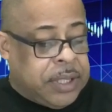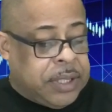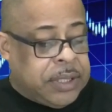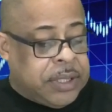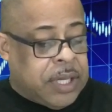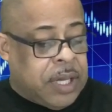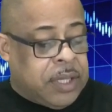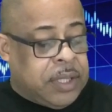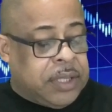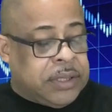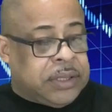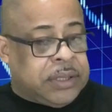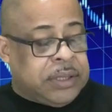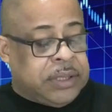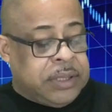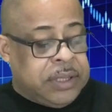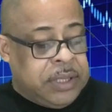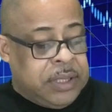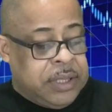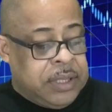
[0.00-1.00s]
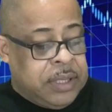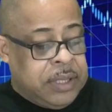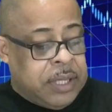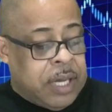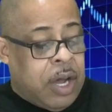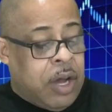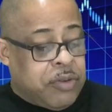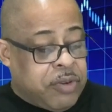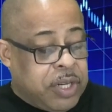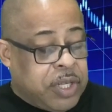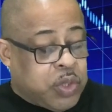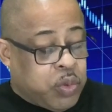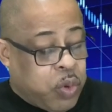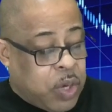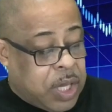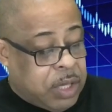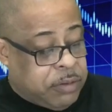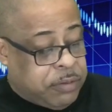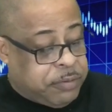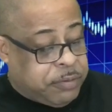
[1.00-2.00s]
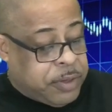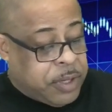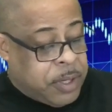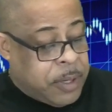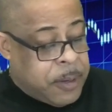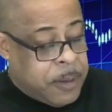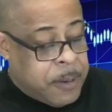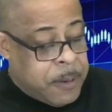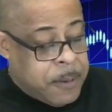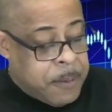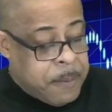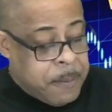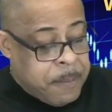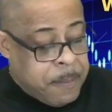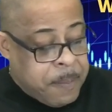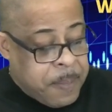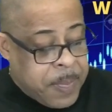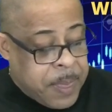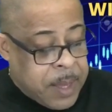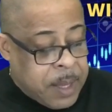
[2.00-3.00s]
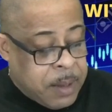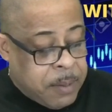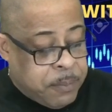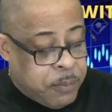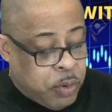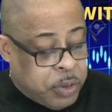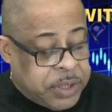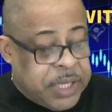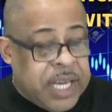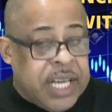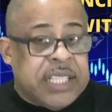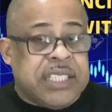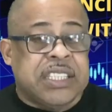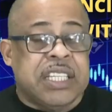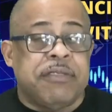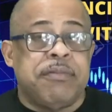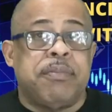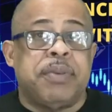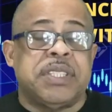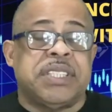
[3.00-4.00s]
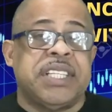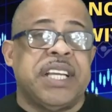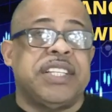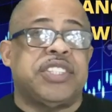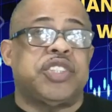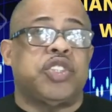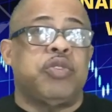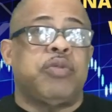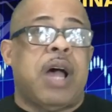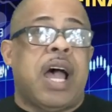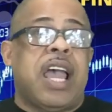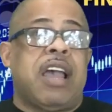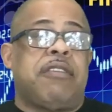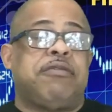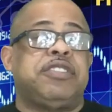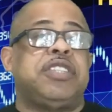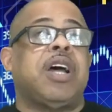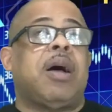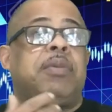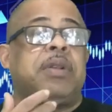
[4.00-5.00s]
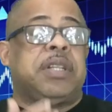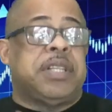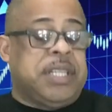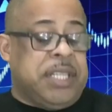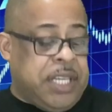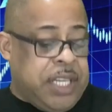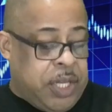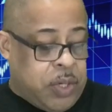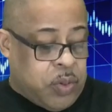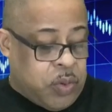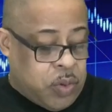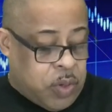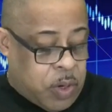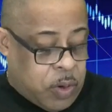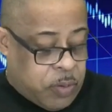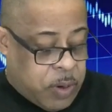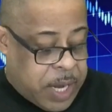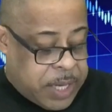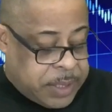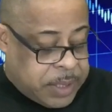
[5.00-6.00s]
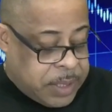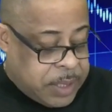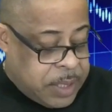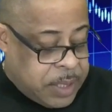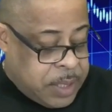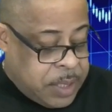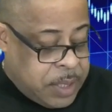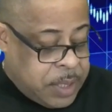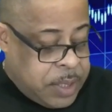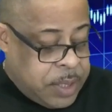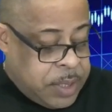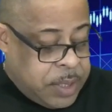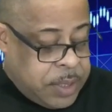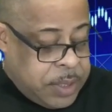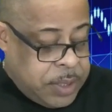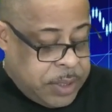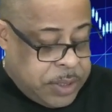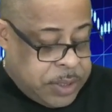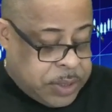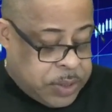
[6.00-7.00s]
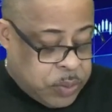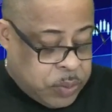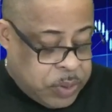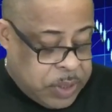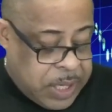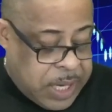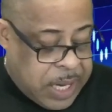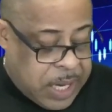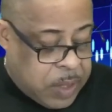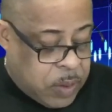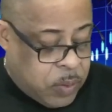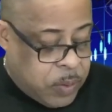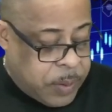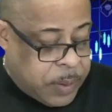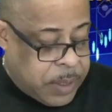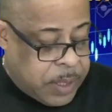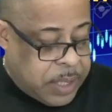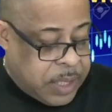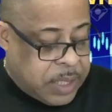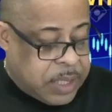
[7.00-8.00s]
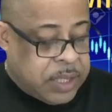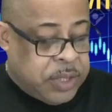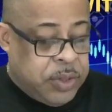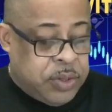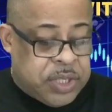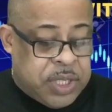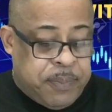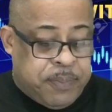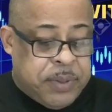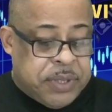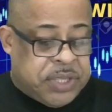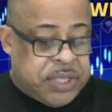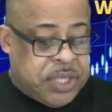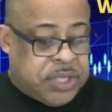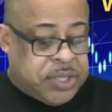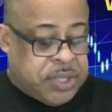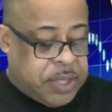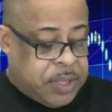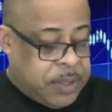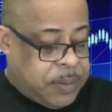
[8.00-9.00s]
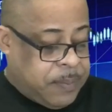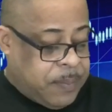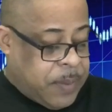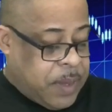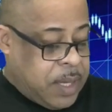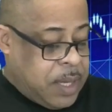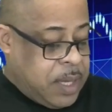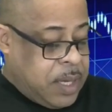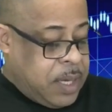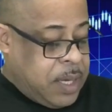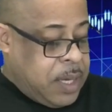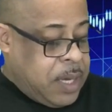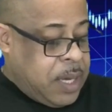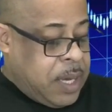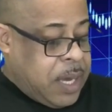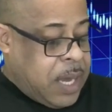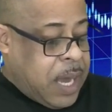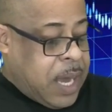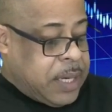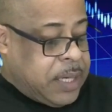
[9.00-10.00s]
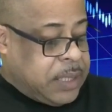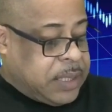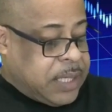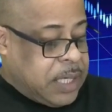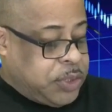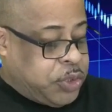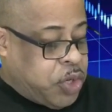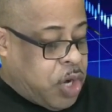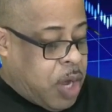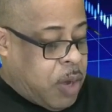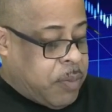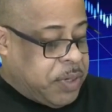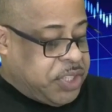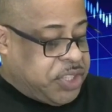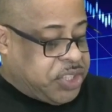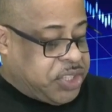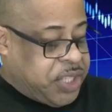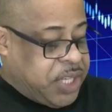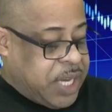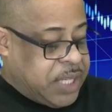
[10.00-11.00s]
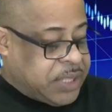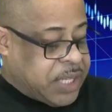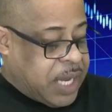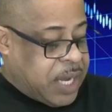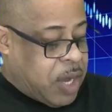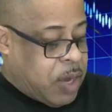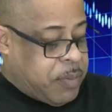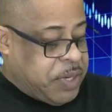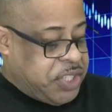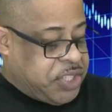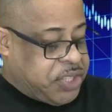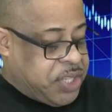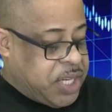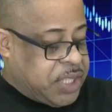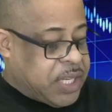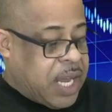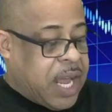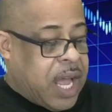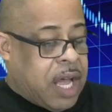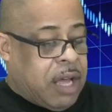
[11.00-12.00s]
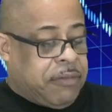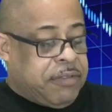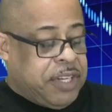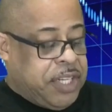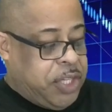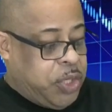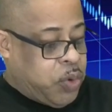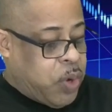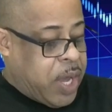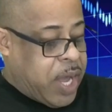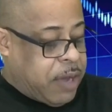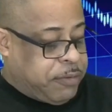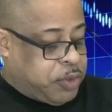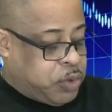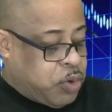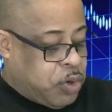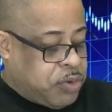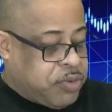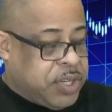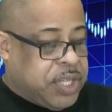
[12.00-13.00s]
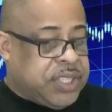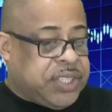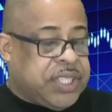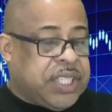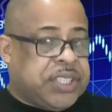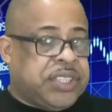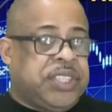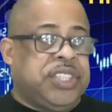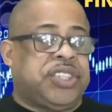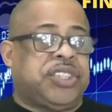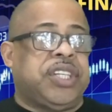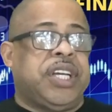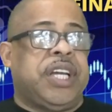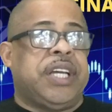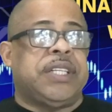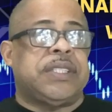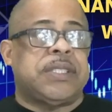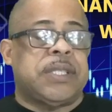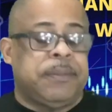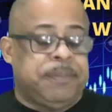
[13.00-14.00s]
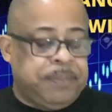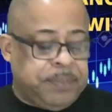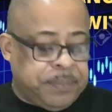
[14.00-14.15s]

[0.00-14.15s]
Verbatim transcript: dollars 112 dollars percent So I have doubled NIO, all right? So now you see position and it tells you how many shares I how many shares I have in NIO. I have 260 shares.